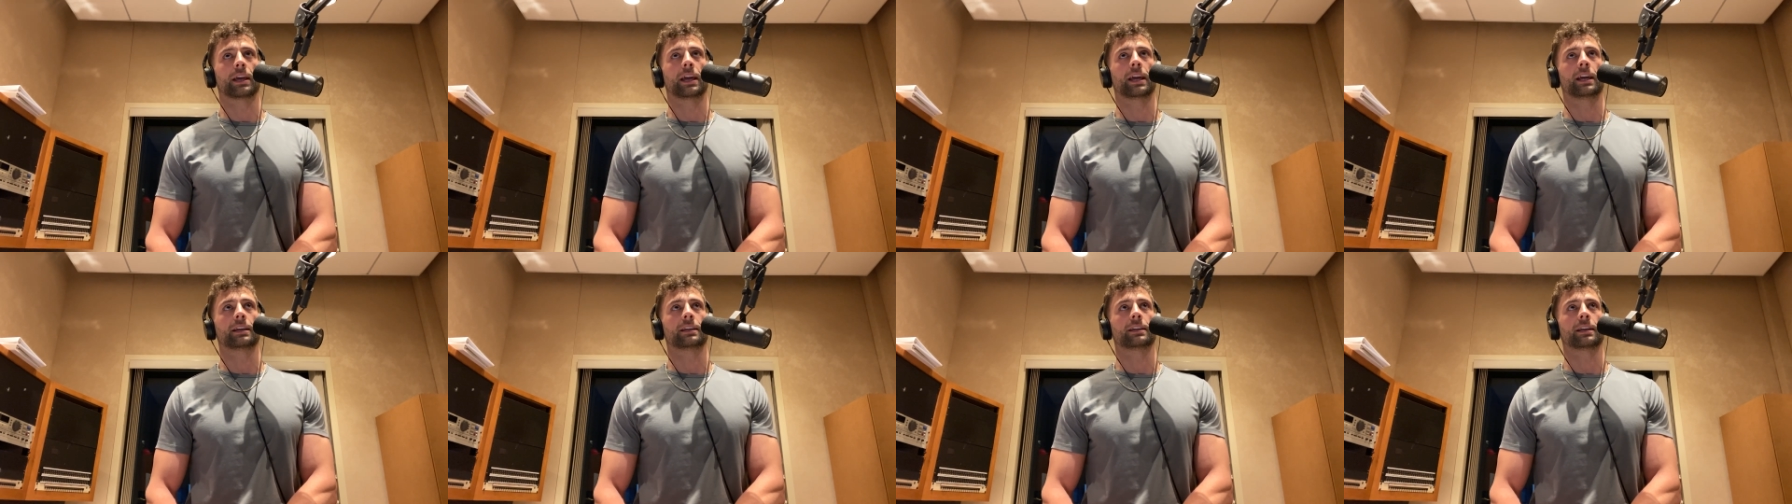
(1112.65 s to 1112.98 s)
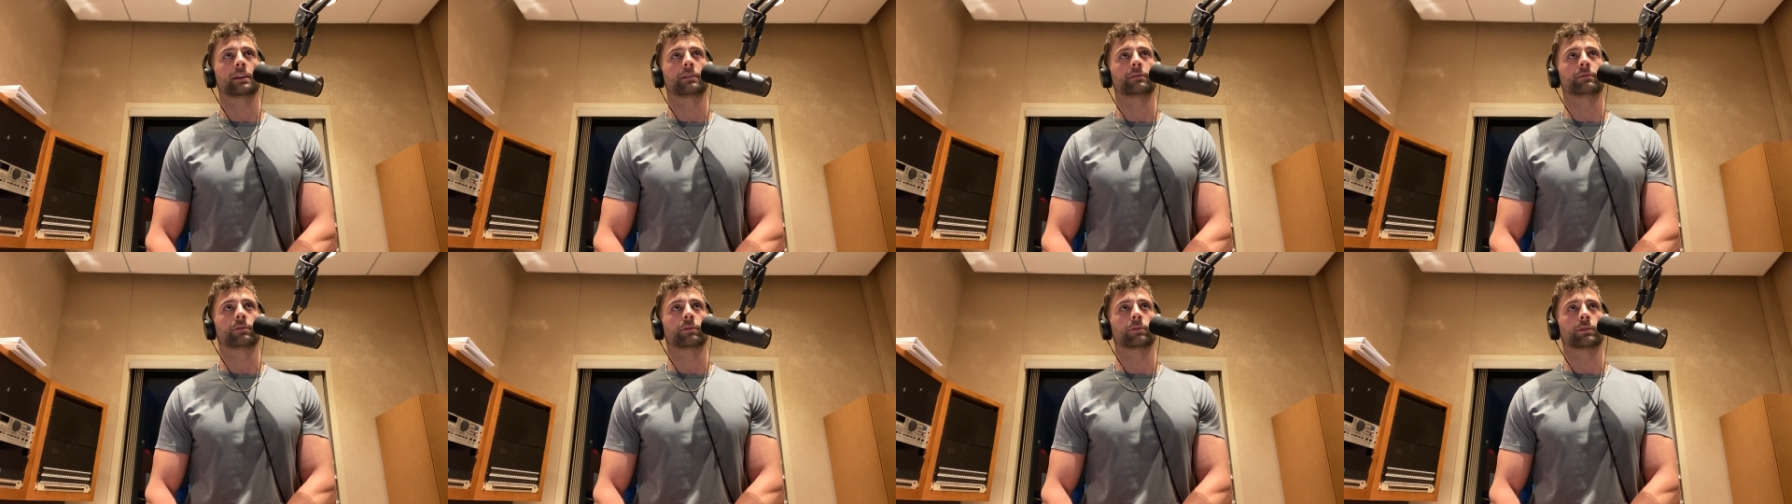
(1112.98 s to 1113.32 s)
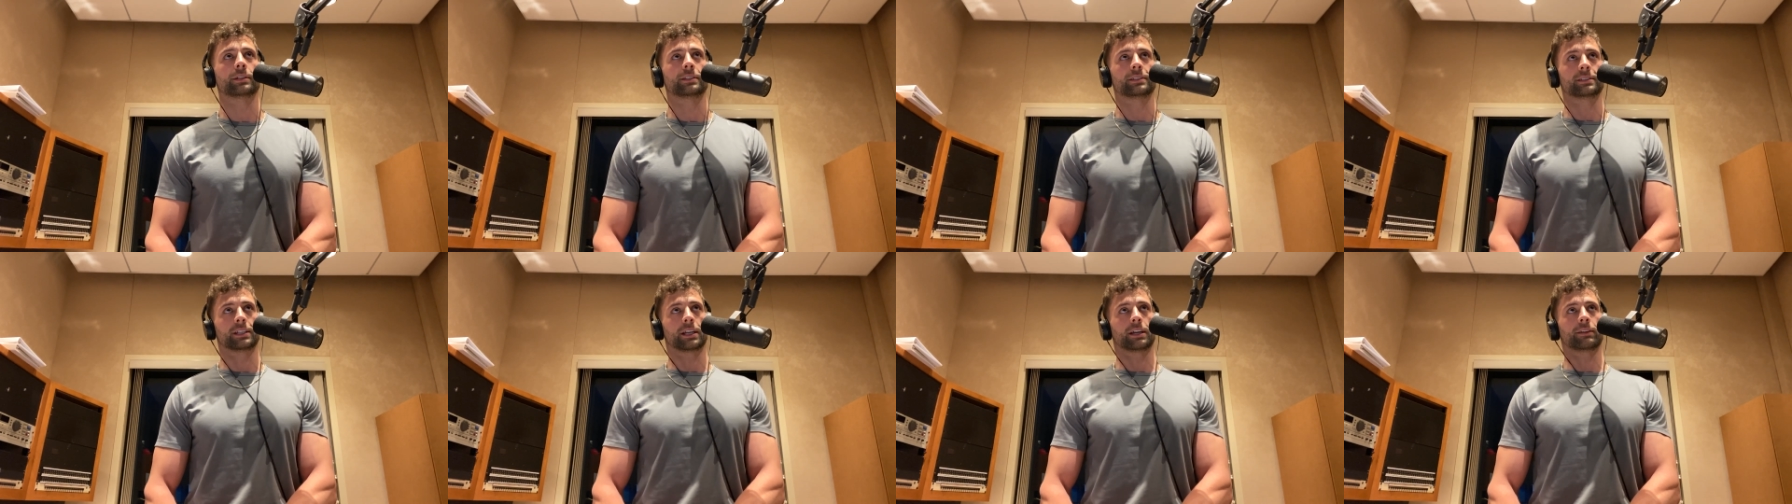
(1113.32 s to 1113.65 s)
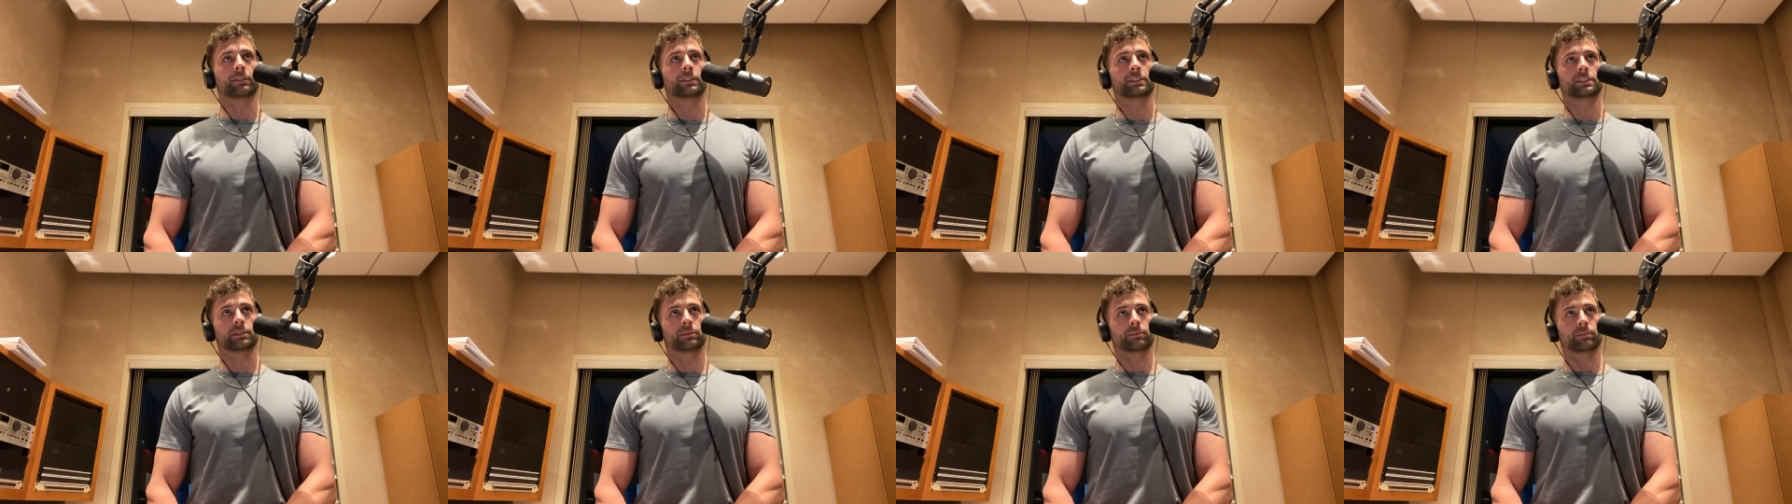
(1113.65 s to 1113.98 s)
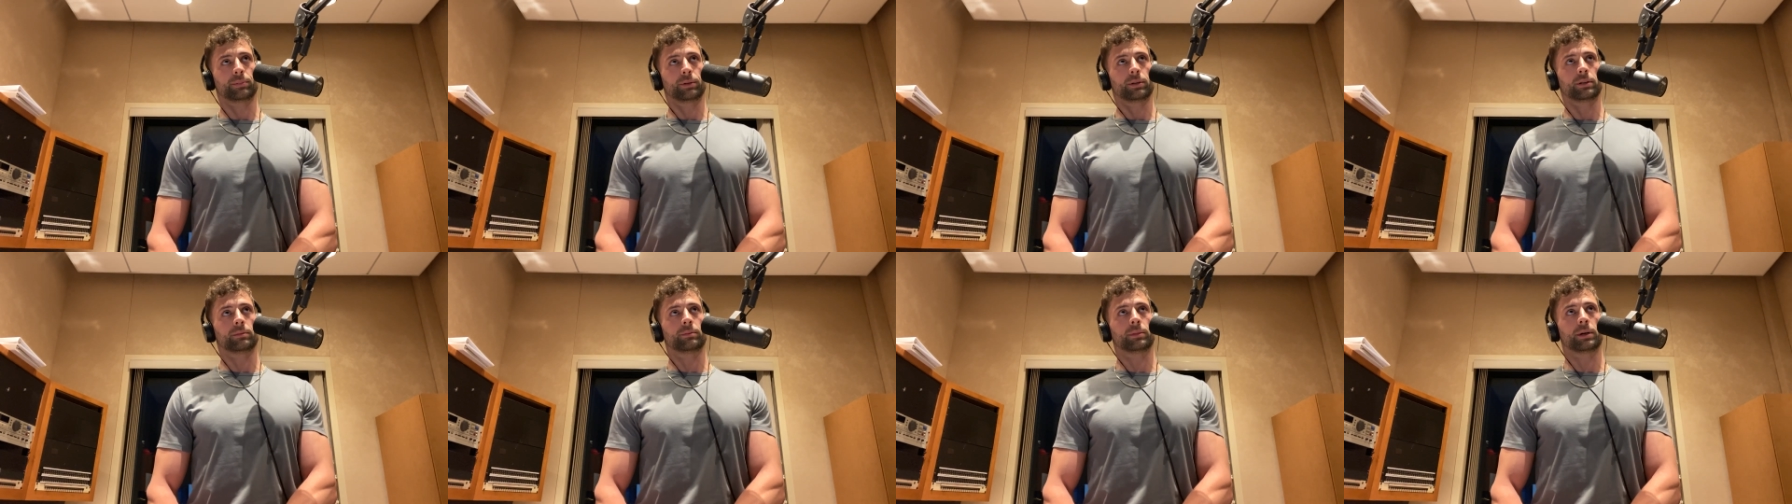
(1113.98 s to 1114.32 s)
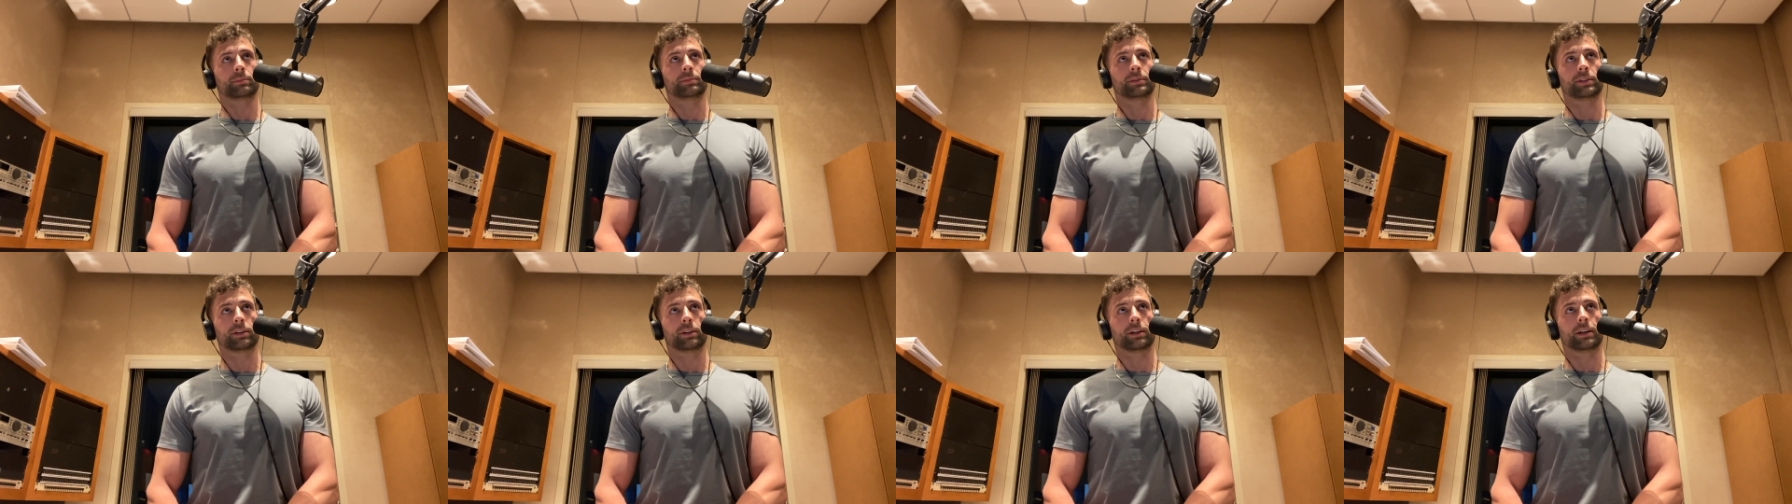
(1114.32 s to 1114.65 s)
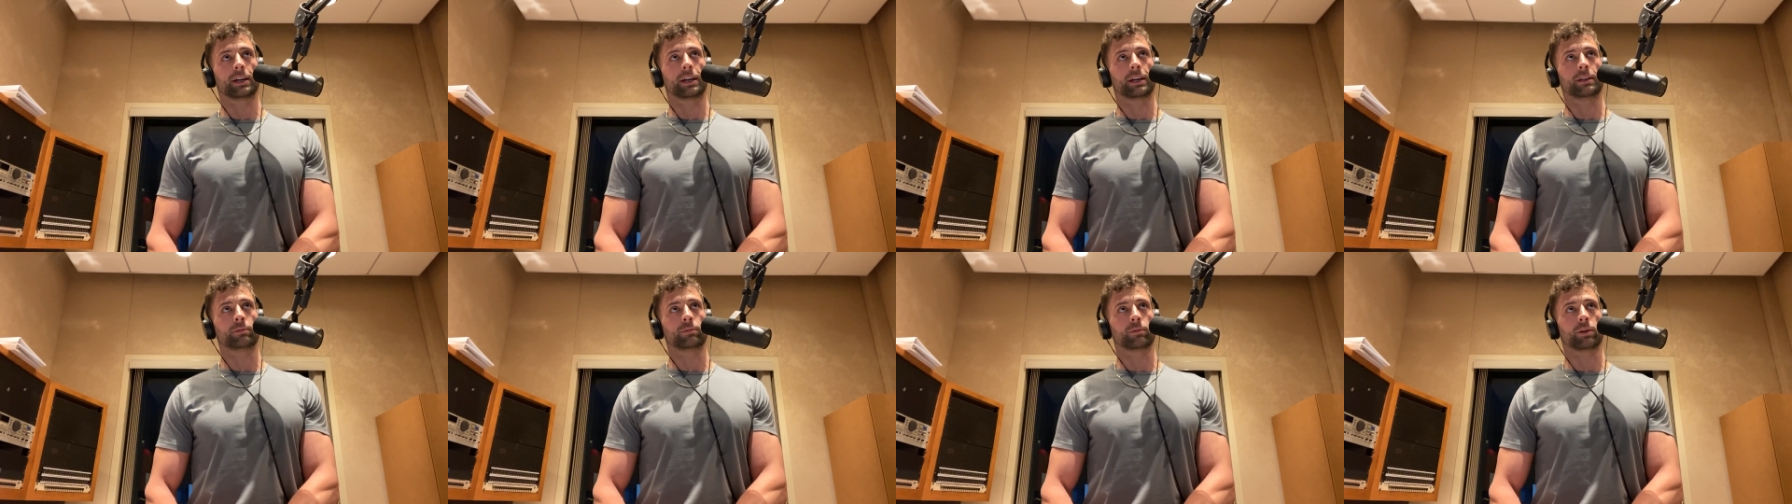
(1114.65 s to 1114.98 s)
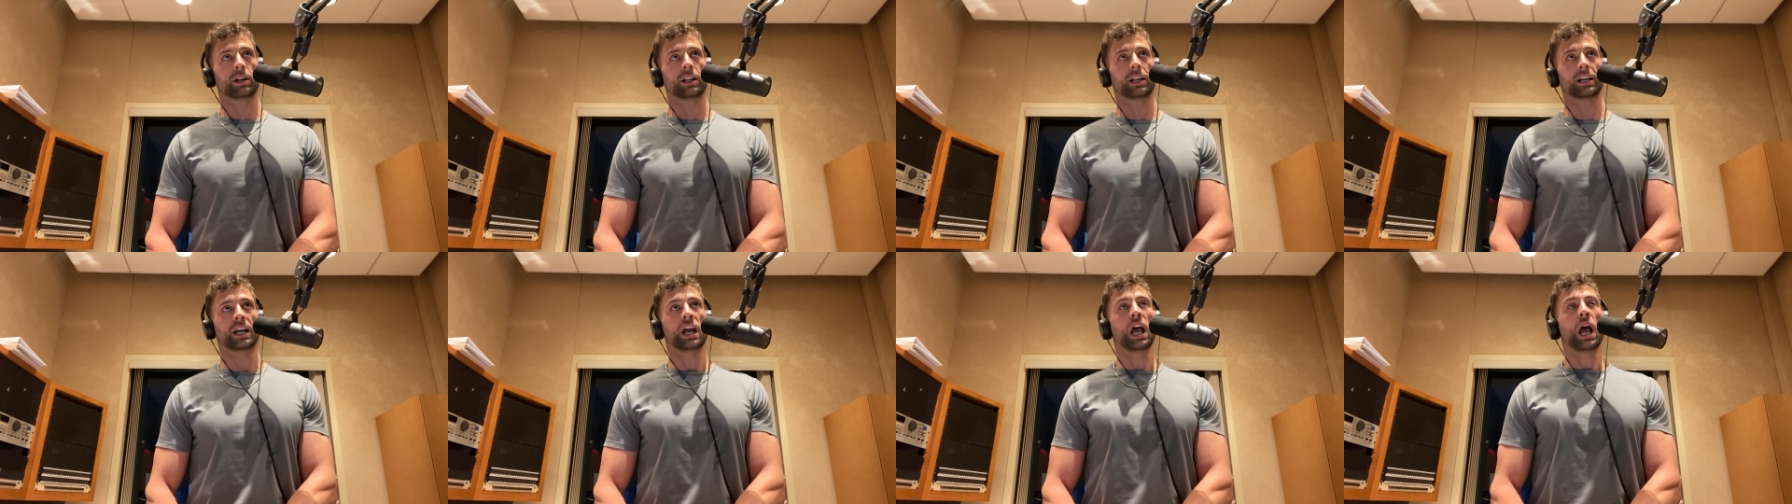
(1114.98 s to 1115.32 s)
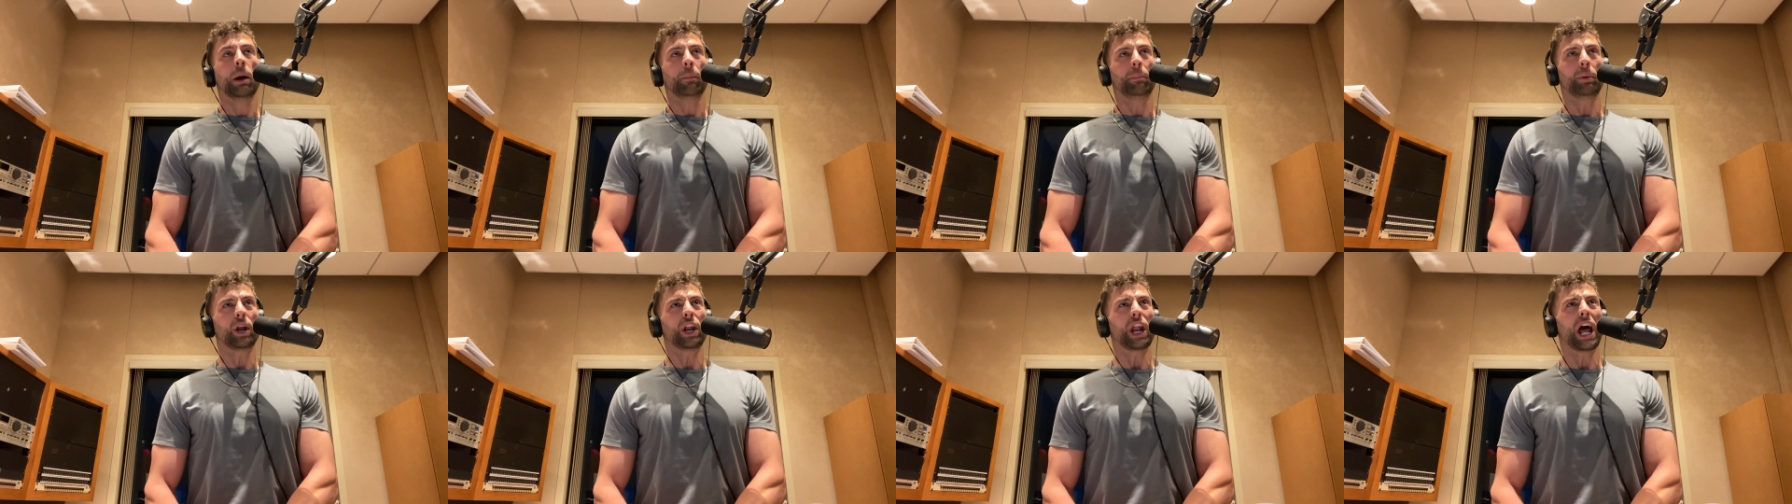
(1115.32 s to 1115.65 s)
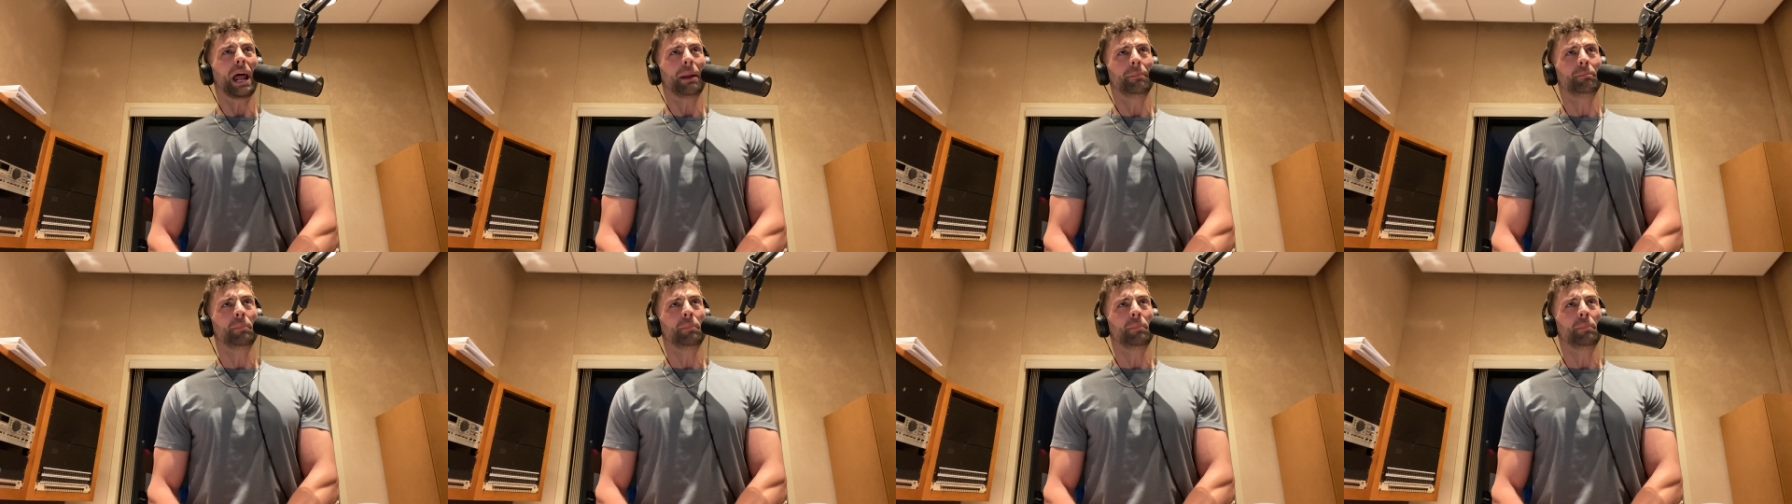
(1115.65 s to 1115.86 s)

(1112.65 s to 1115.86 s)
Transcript: AK-47s and put them up to your head and we're like, "Put on